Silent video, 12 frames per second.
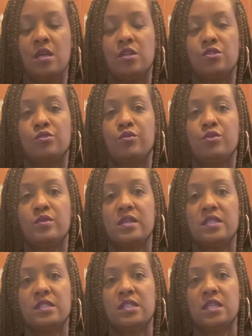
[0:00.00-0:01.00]
So you
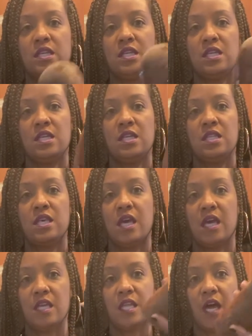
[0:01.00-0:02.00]
can see that